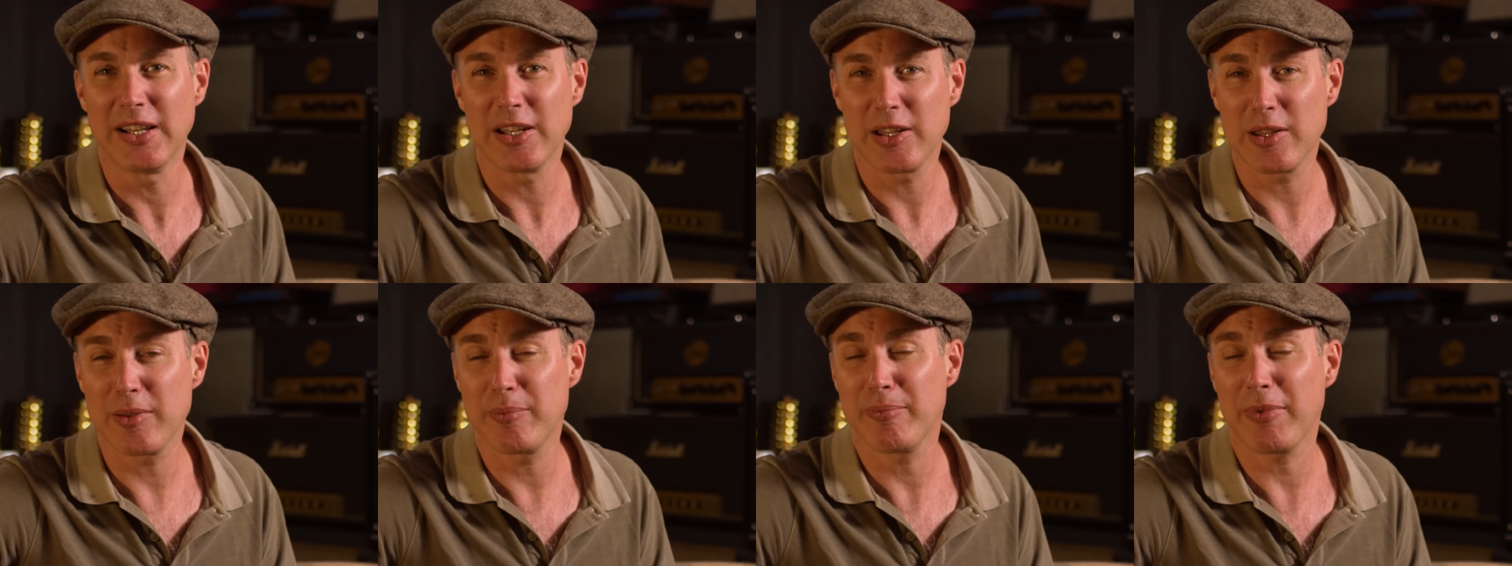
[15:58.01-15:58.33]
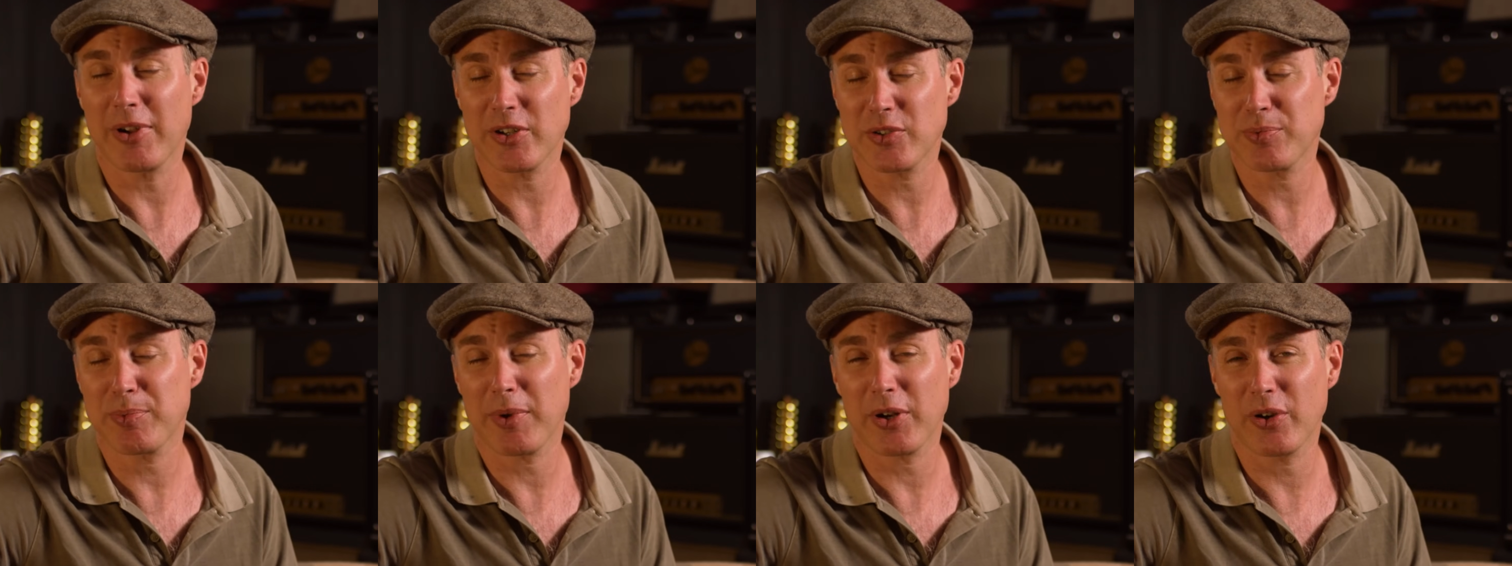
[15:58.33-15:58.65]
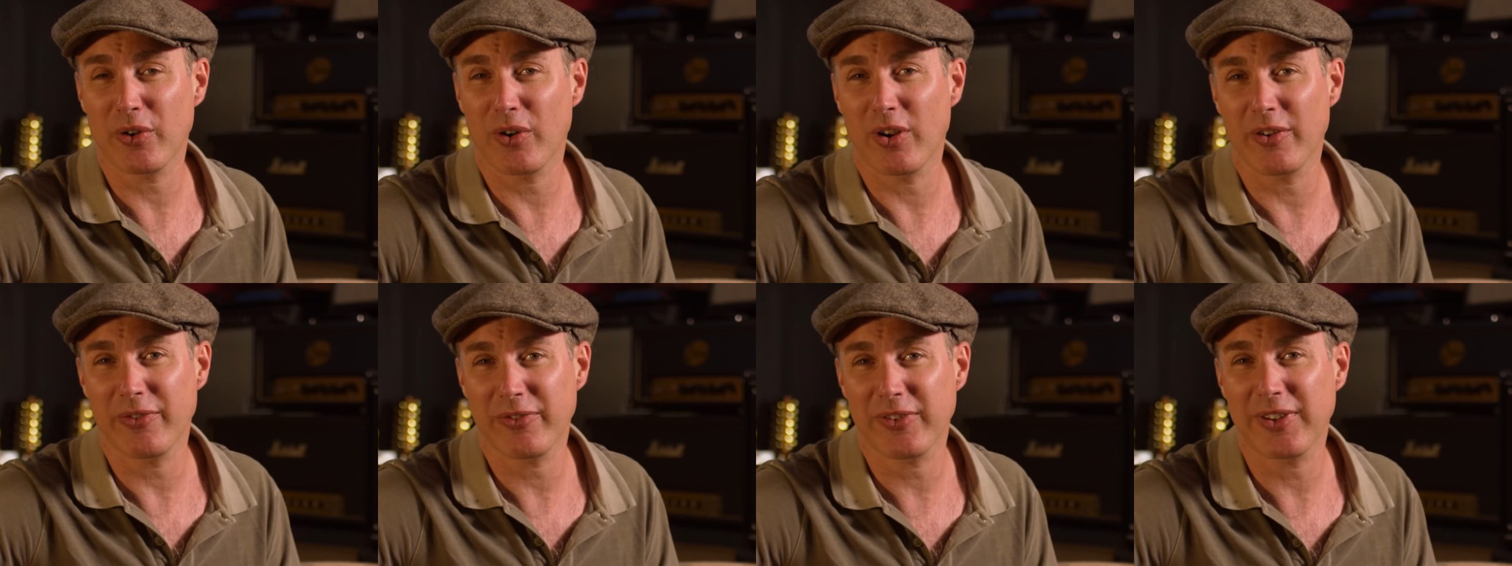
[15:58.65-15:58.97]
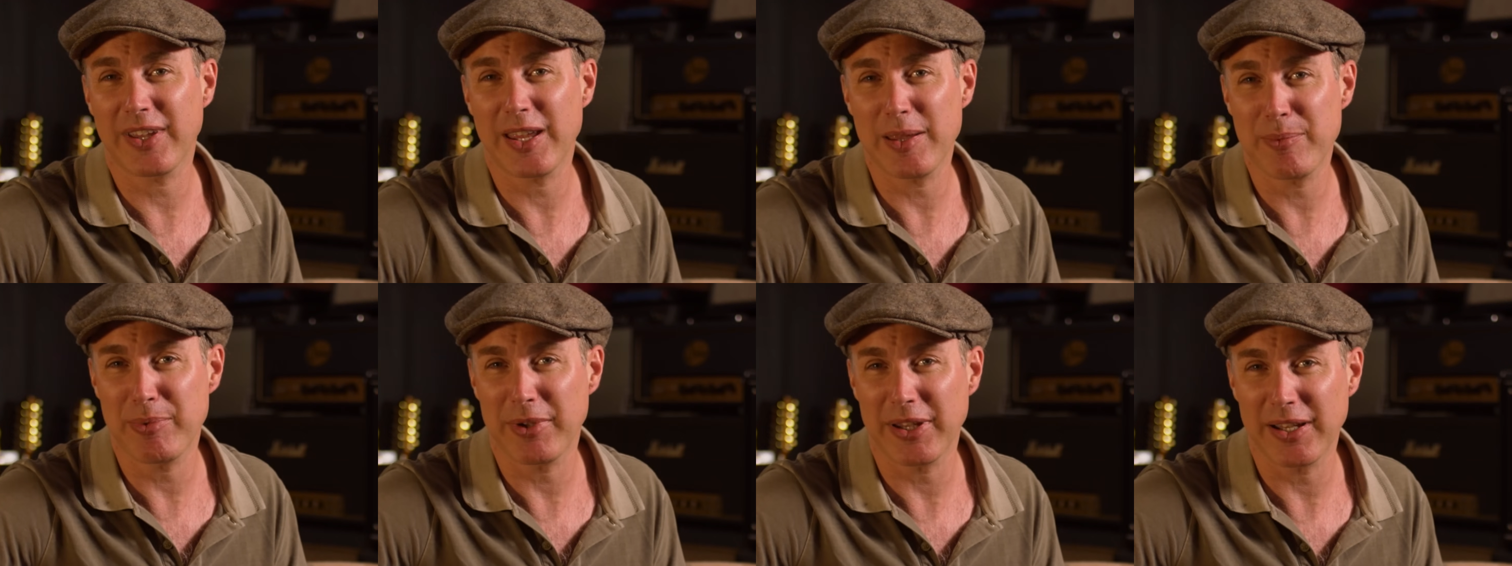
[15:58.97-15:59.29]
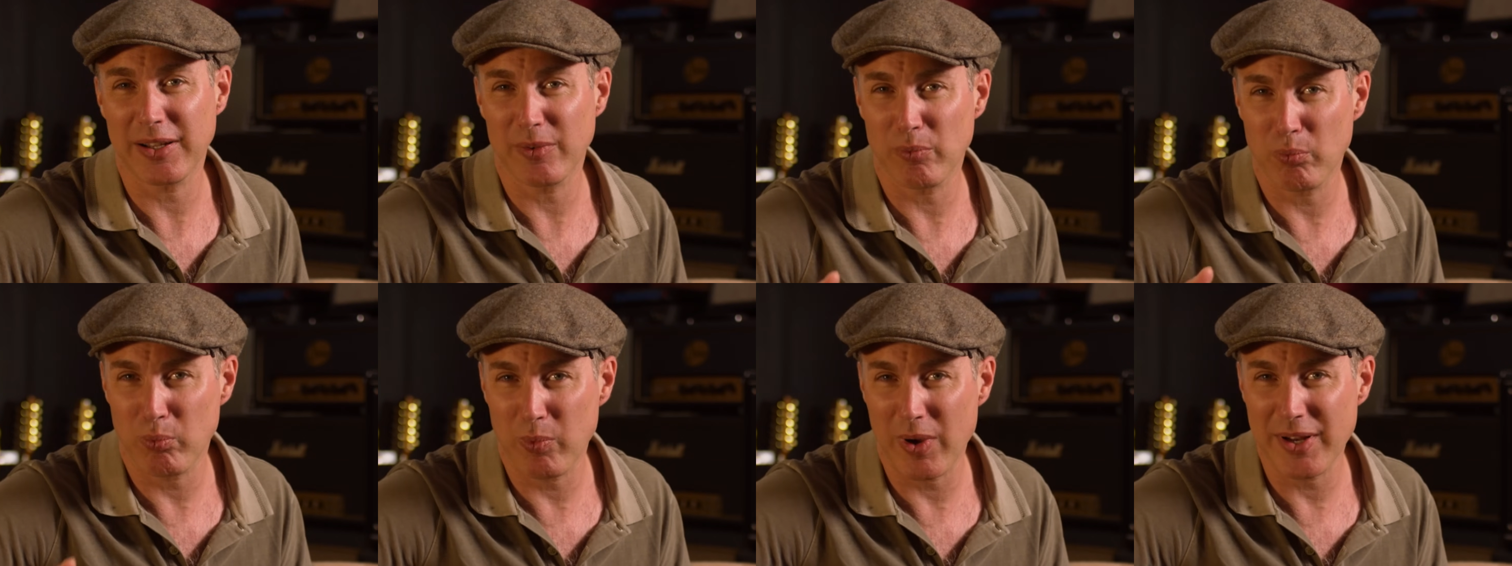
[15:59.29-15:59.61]
You're much better off keeping
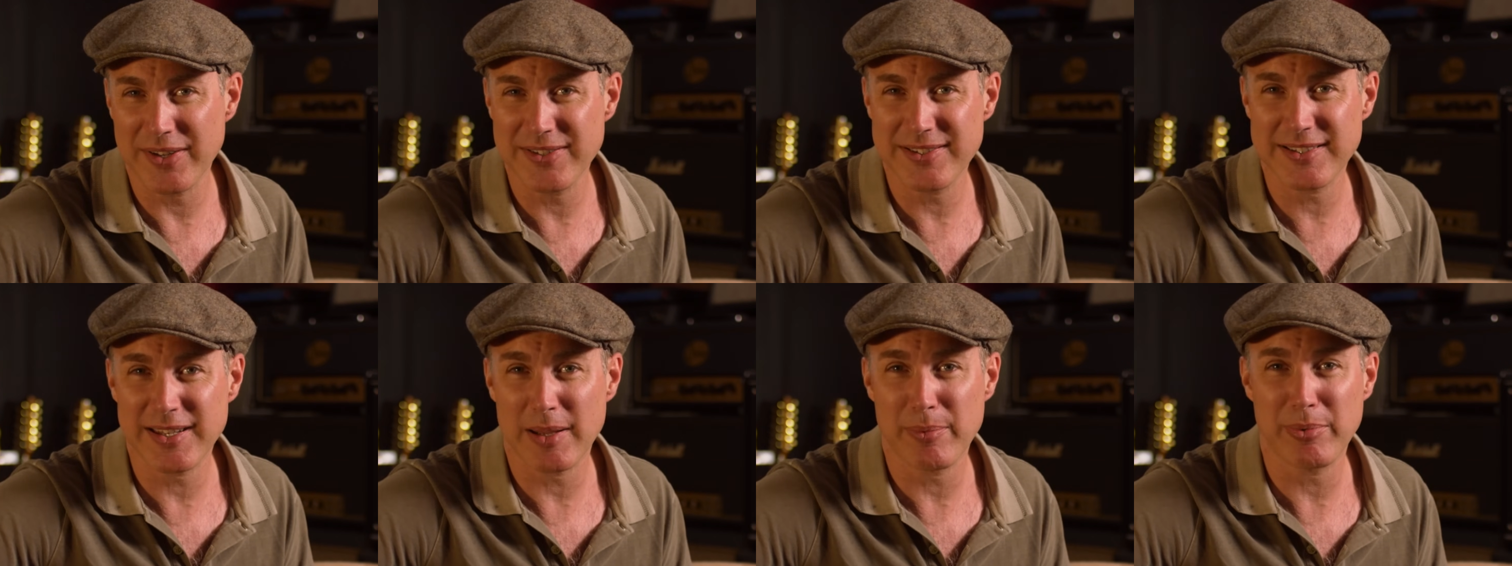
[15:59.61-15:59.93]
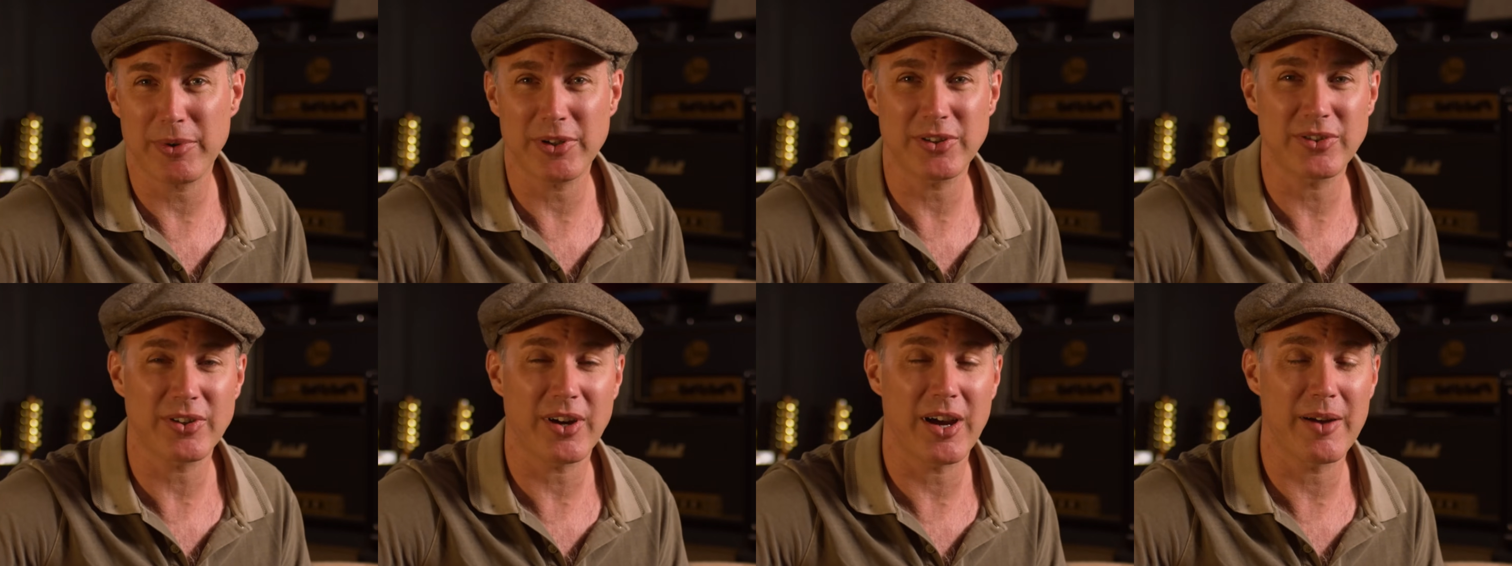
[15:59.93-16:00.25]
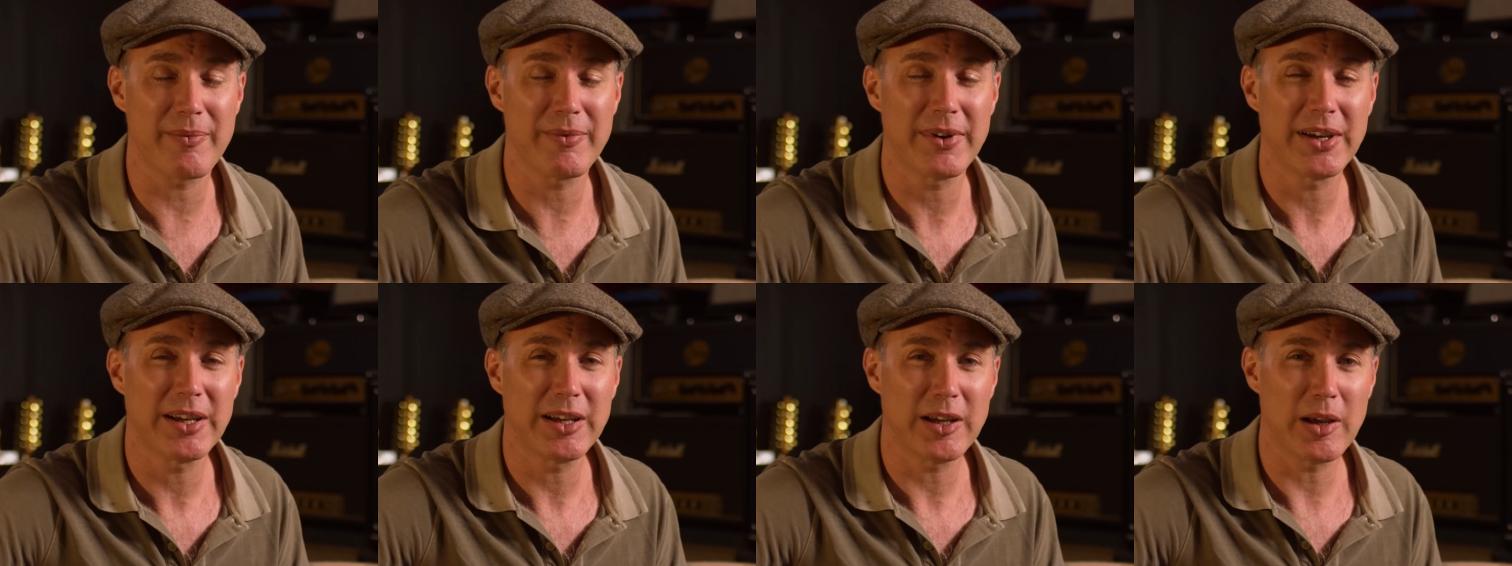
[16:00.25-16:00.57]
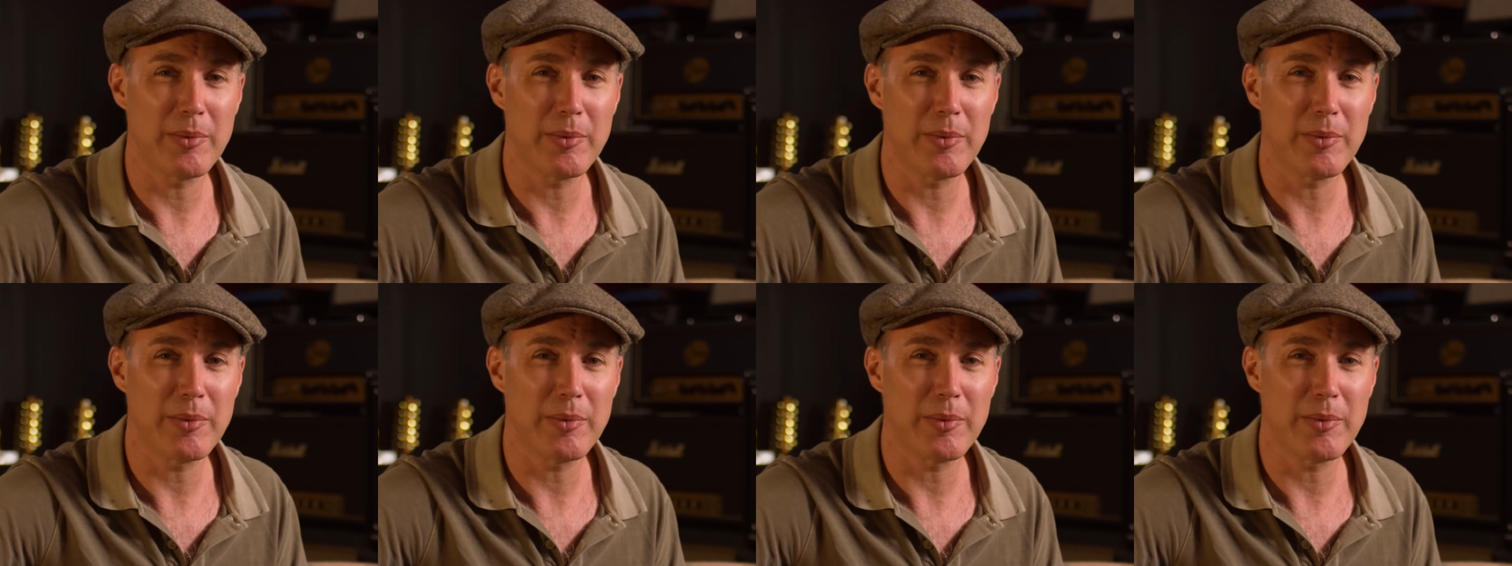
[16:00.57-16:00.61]
it one step at a time